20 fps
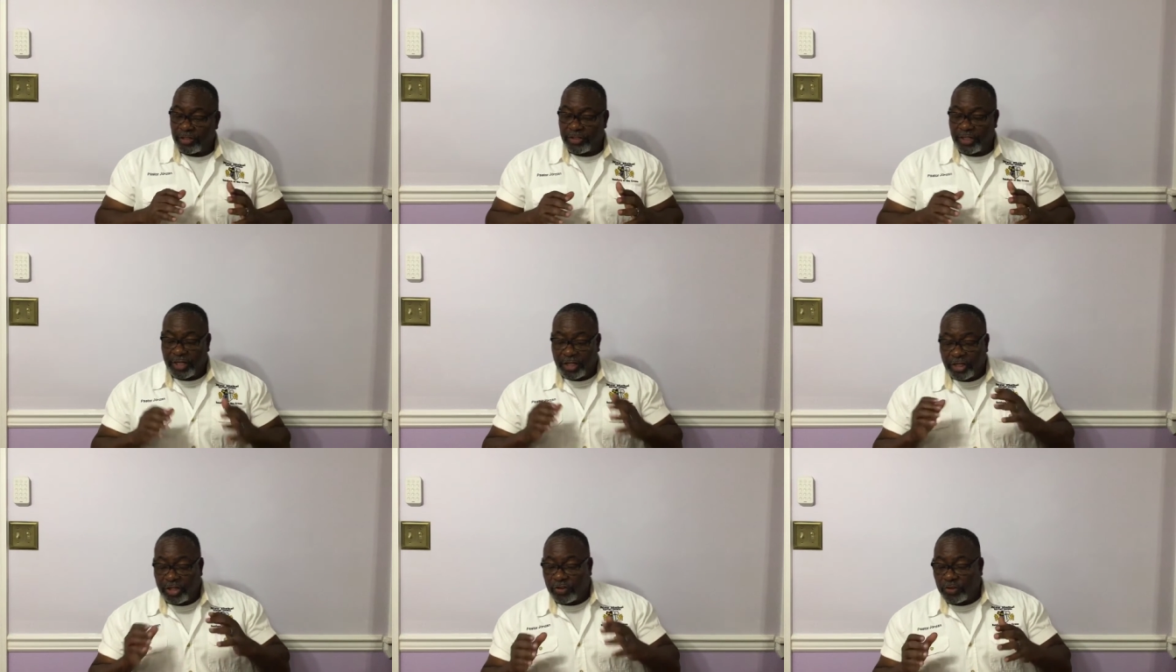
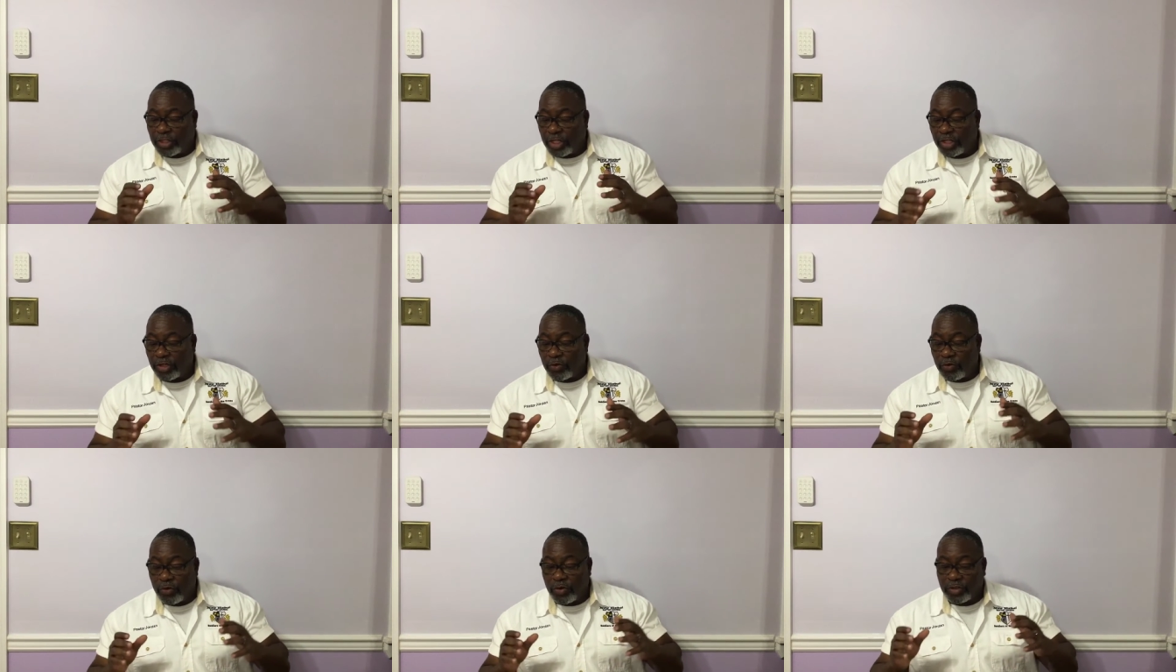They're
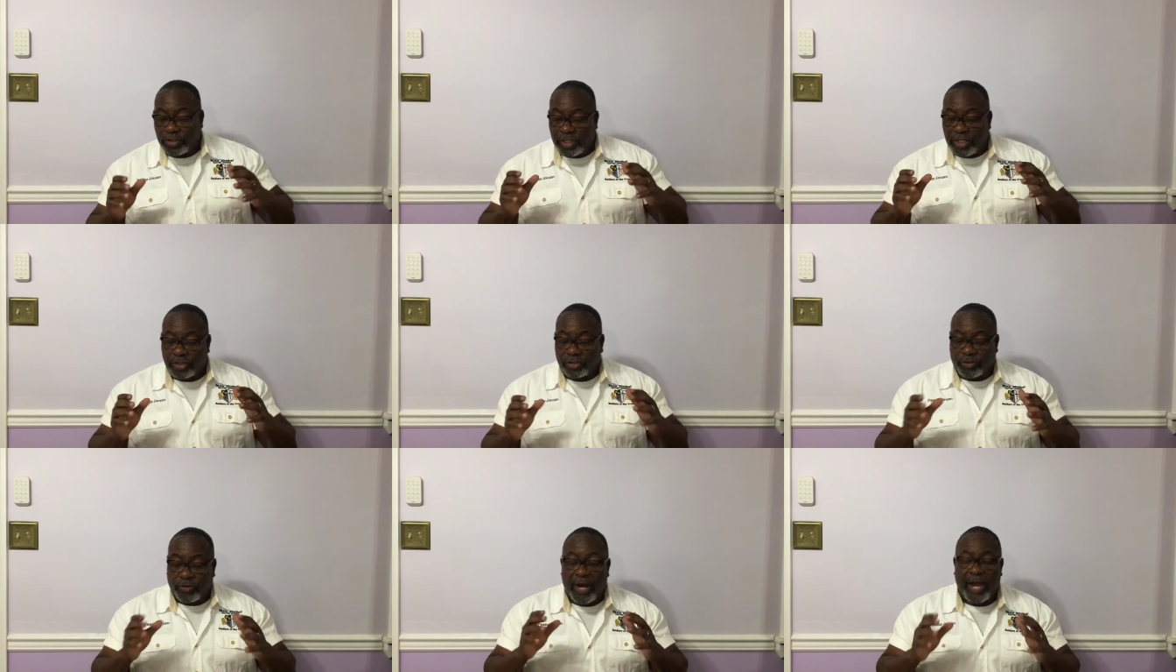they're going.
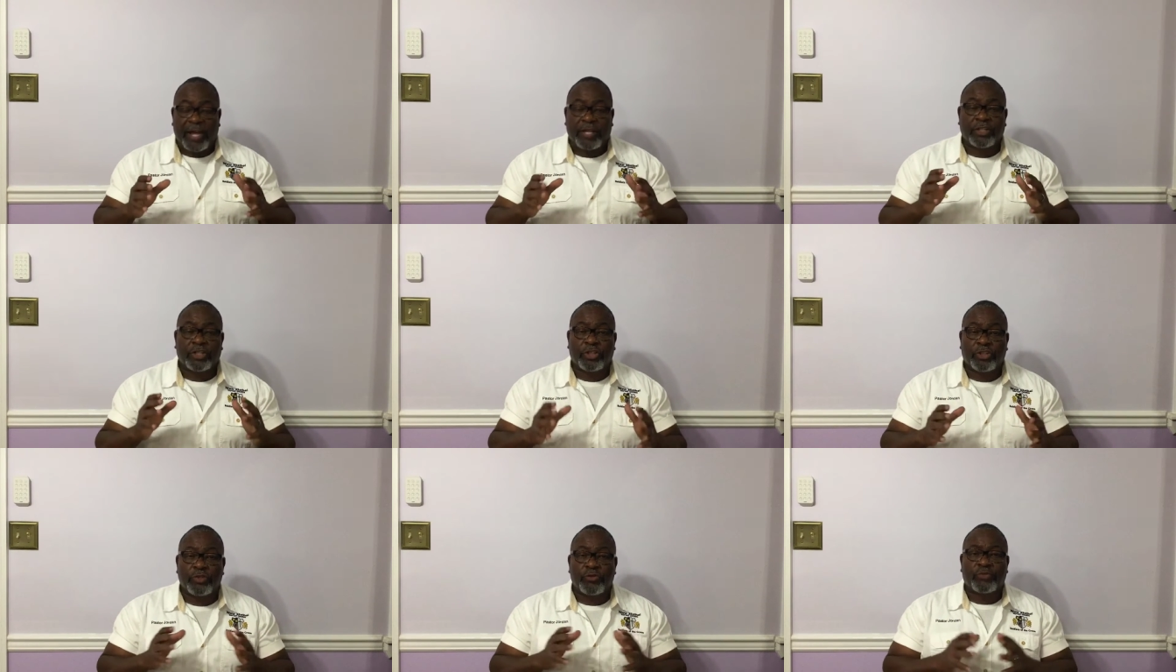They're trying
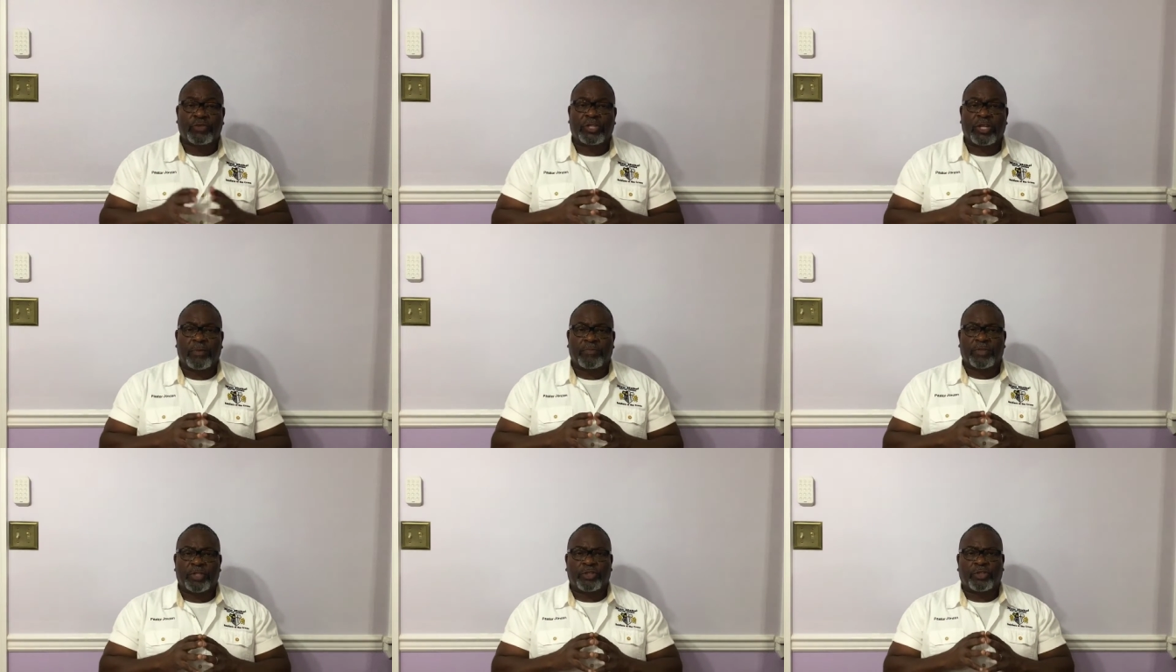to do
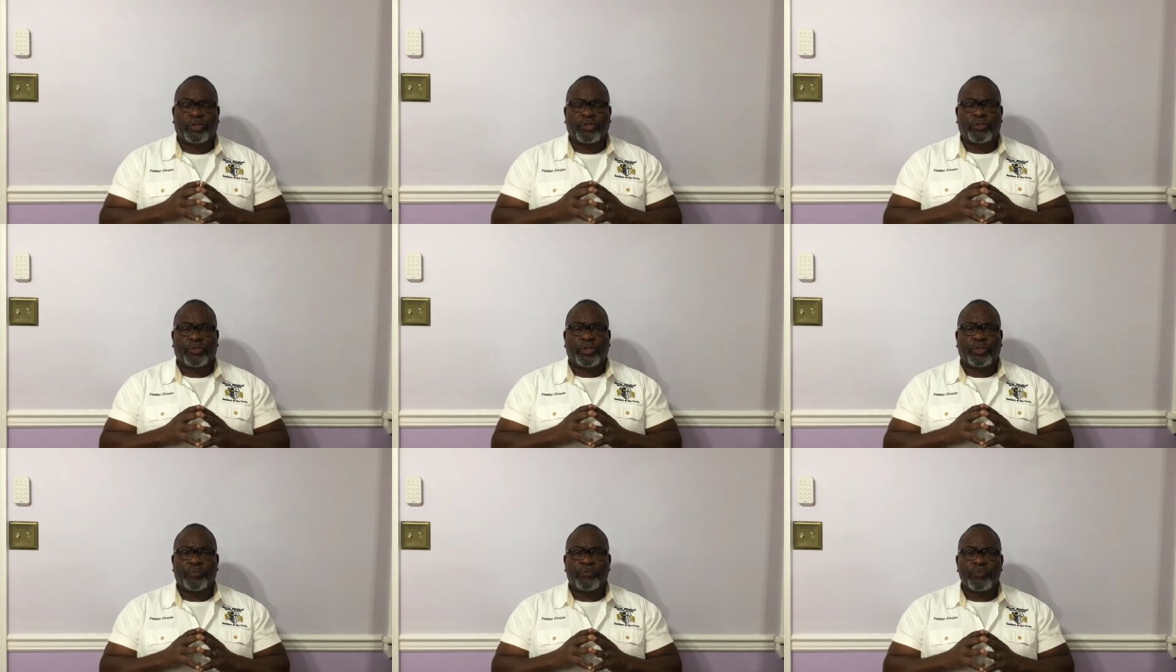something
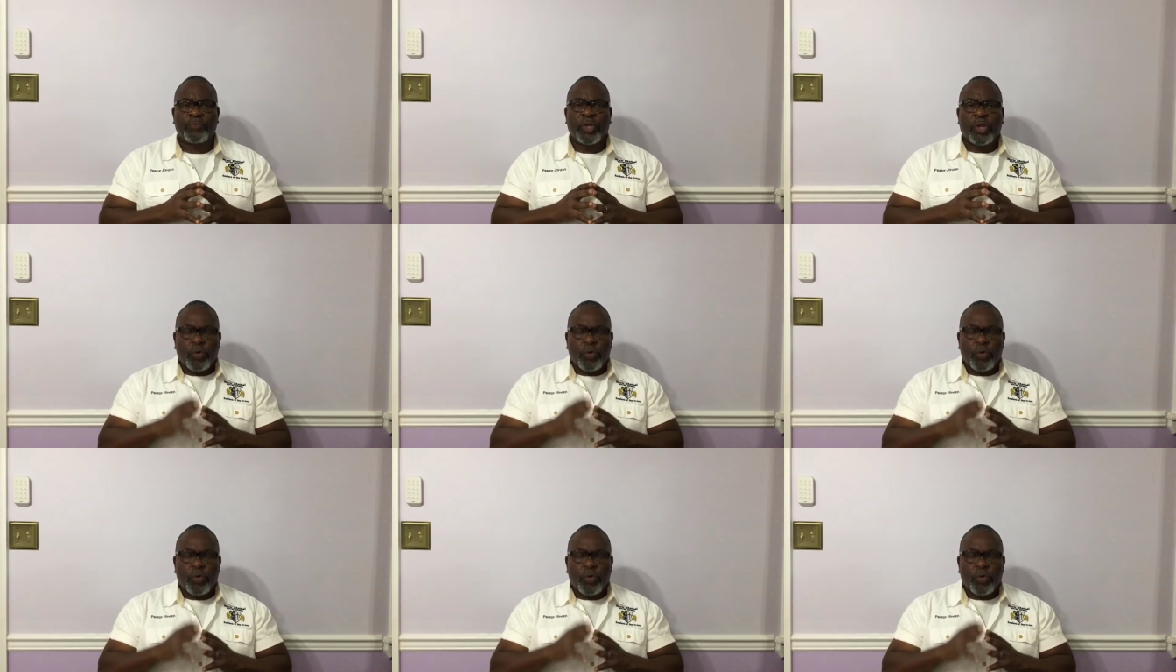to you.